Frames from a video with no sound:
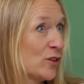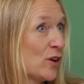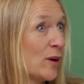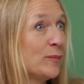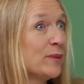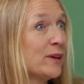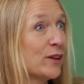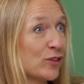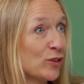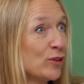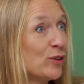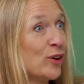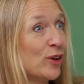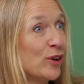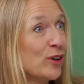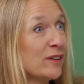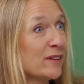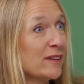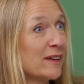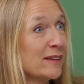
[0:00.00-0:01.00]
come here to
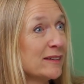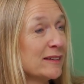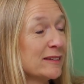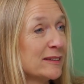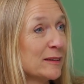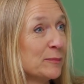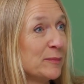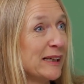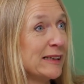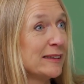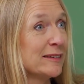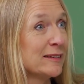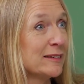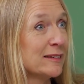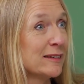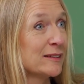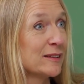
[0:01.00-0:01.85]
learn, and it's amazing.